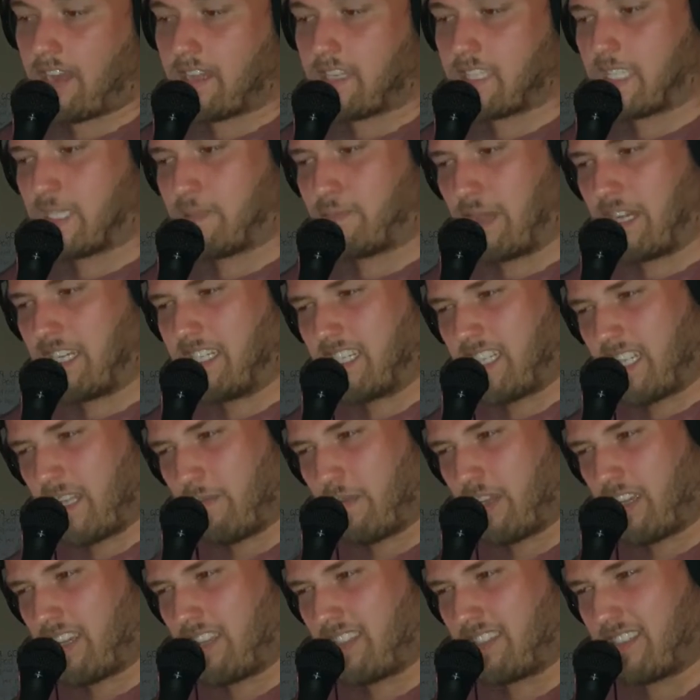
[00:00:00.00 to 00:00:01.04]
and
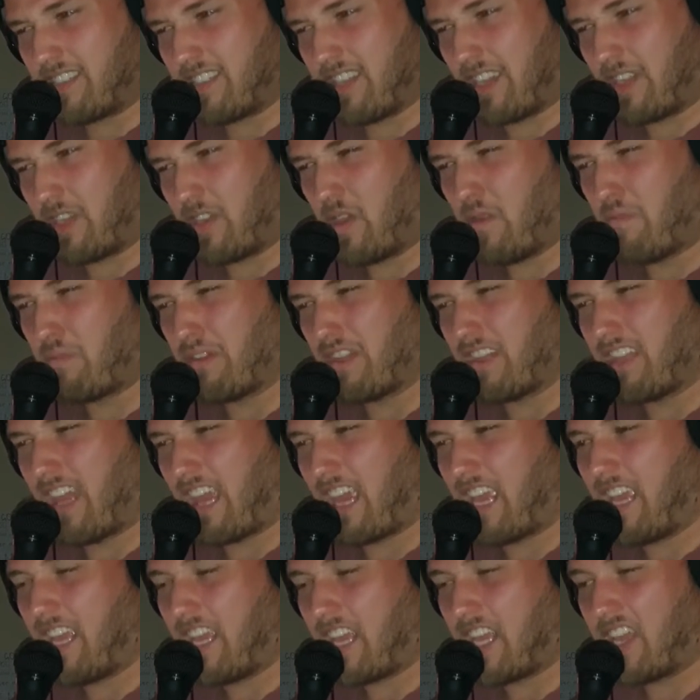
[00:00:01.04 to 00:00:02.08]
especially because you
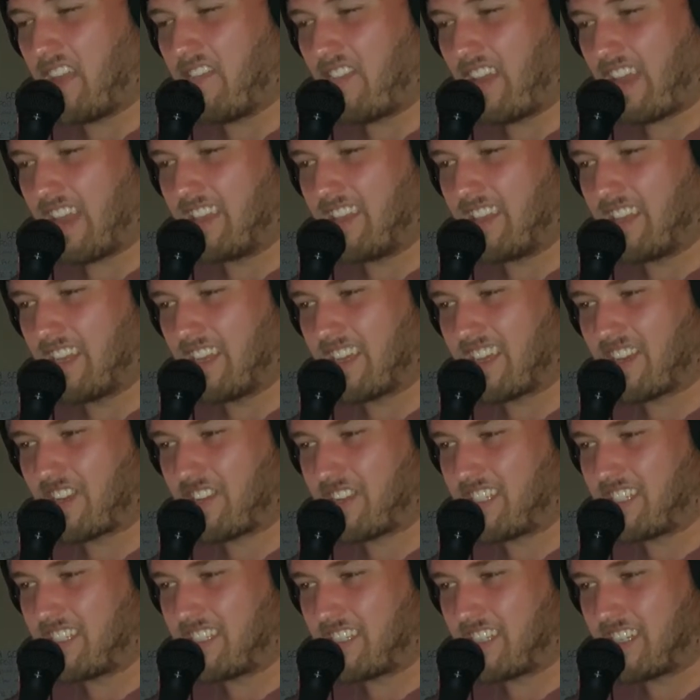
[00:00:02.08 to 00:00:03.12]
believe in the
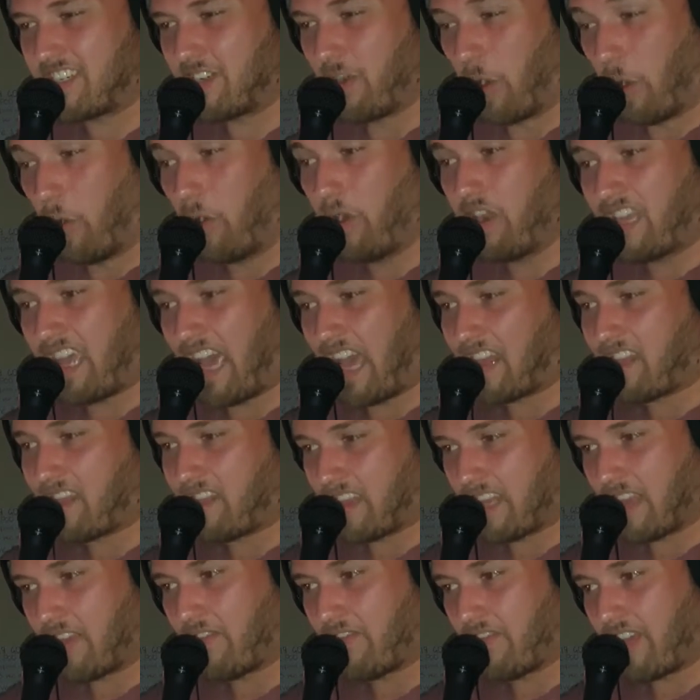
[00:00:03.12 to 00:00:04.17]
Christian or
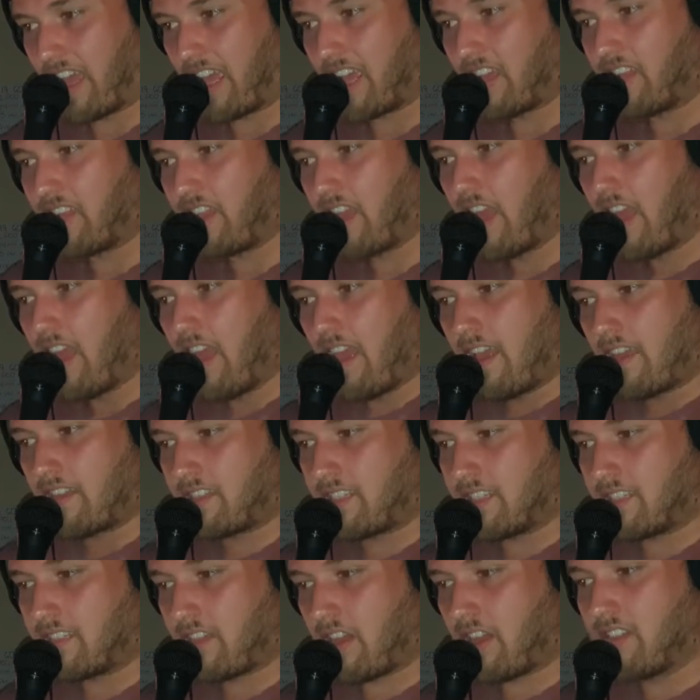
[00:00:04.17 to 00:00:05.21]
Catholic faith,
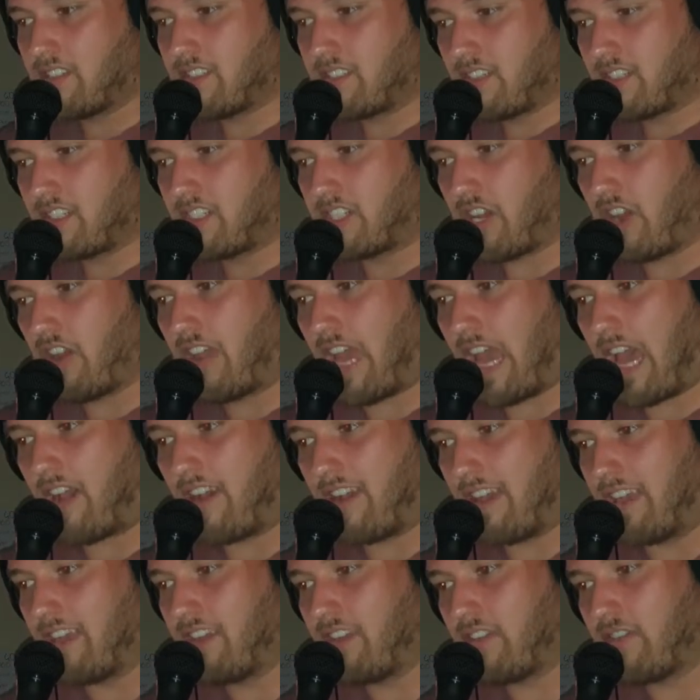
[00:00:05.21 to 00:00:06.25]
just goes to show
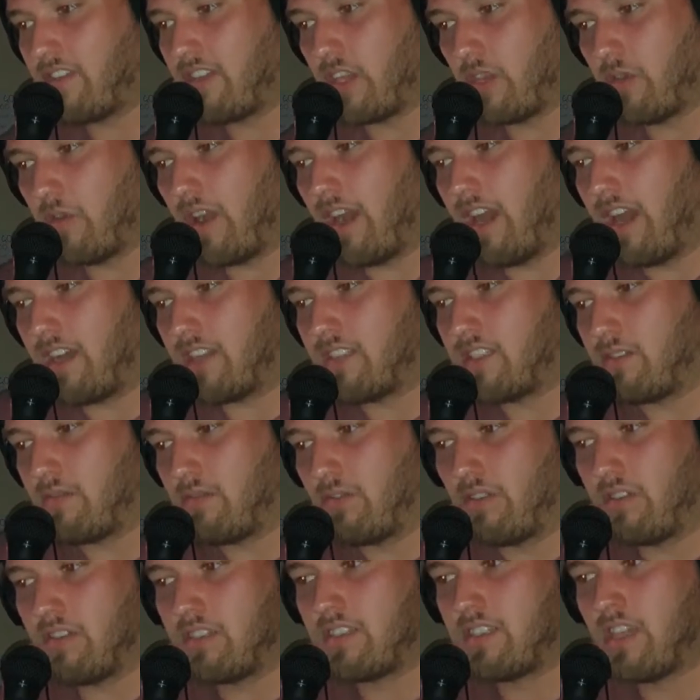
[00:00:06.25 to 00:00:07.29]
how ignorant you are
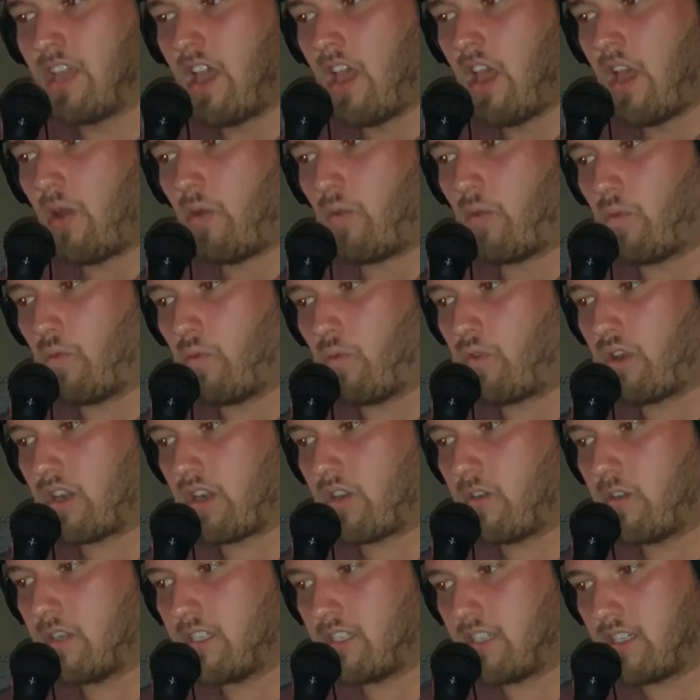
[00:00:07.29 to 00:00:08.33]
towards
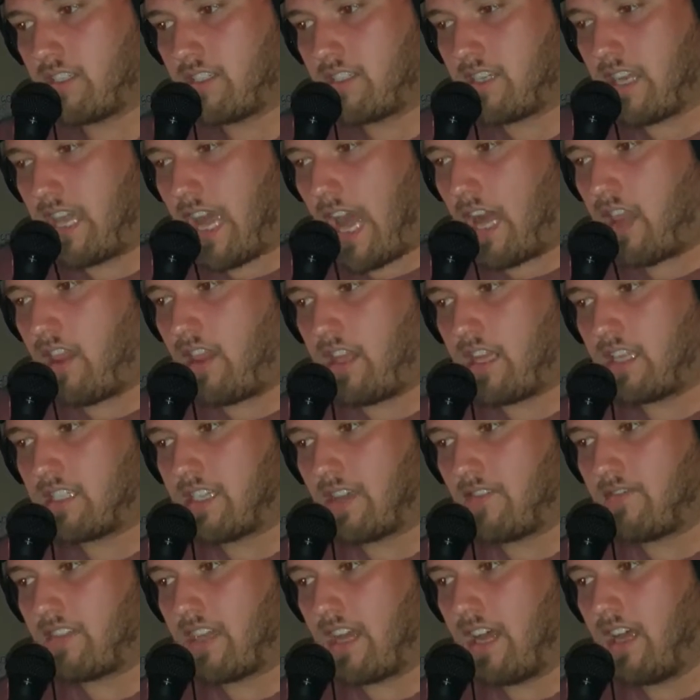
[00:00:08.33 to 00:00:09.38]
what Christians and
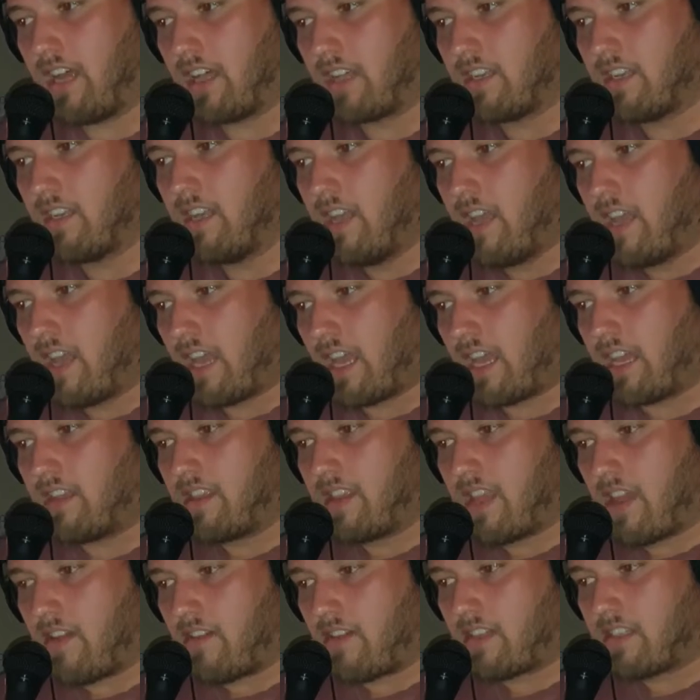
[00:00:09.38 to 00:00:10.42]
Catholics have done
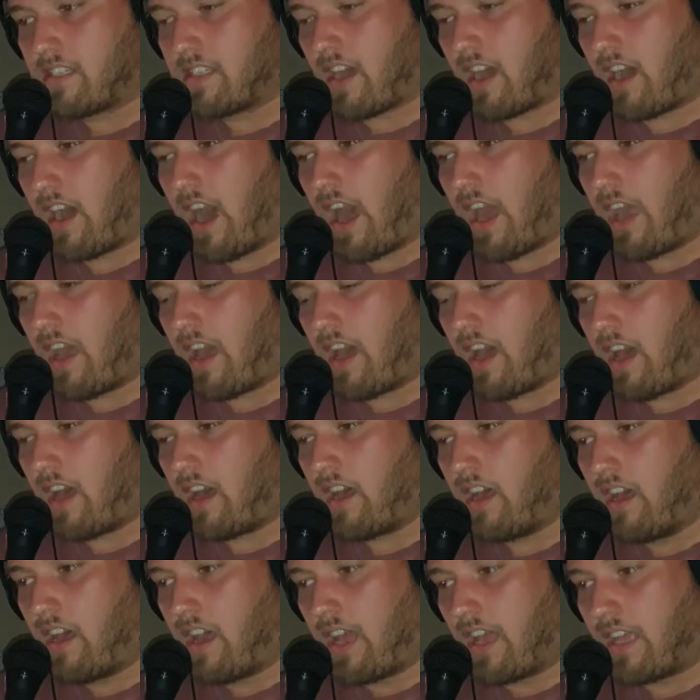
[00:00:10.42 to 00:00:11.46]
in their
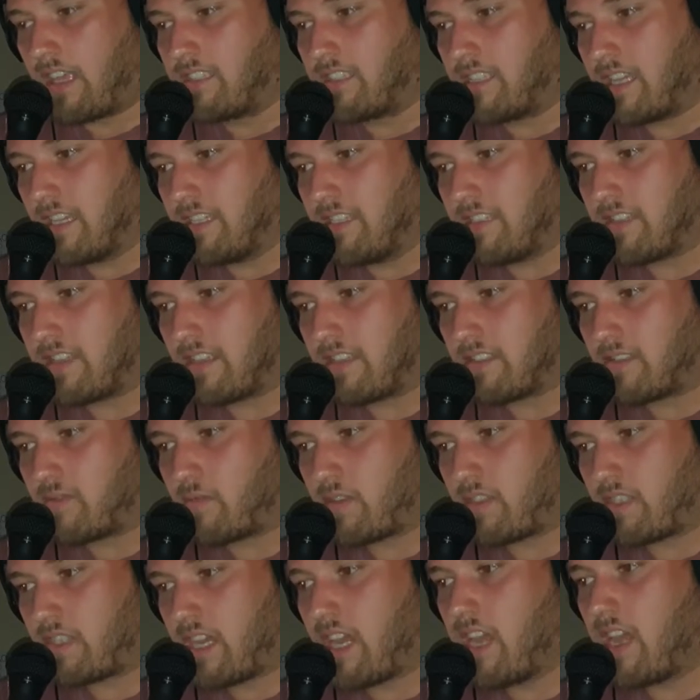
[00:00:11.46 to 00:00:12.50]
entire
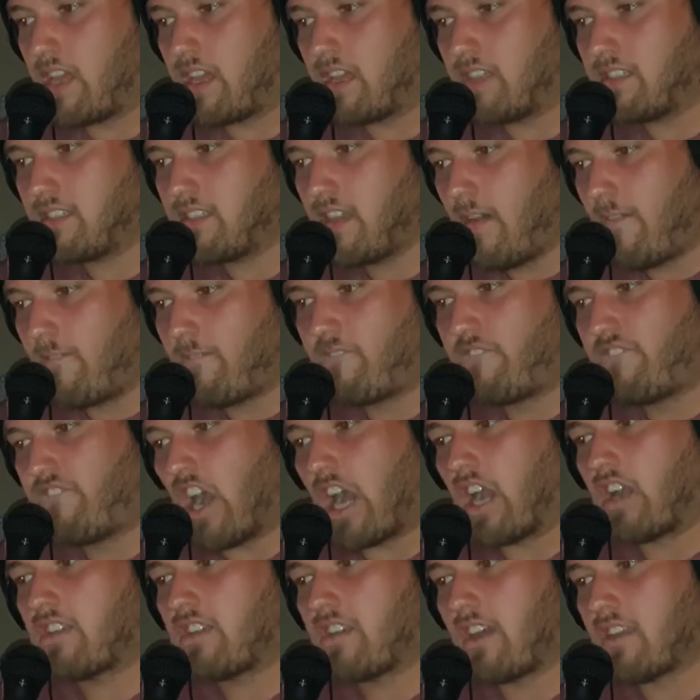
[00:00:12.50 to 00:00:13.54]
existence, which is
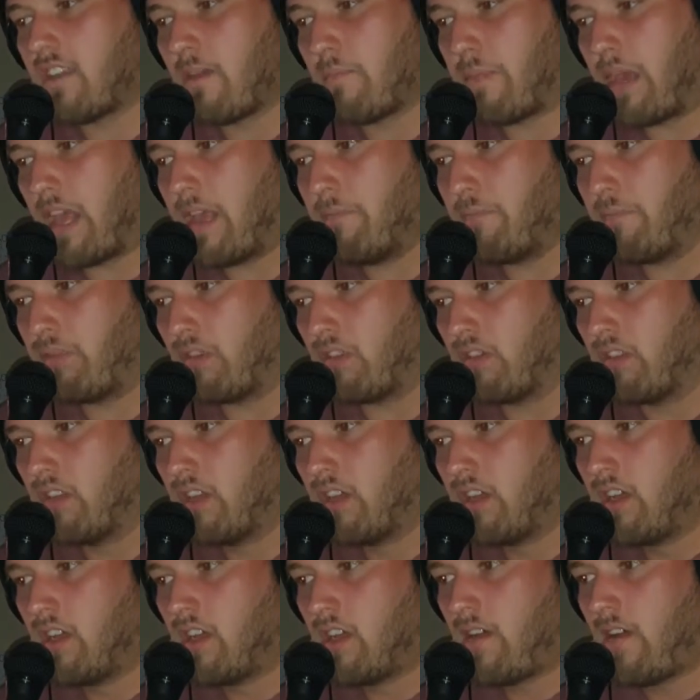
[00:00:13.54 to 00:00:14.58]
fucked other
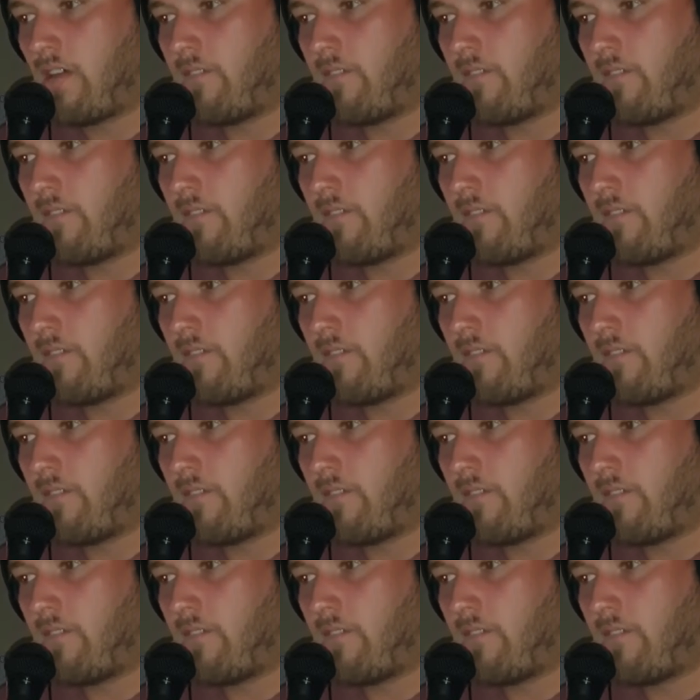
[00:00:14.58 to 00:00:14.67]
people,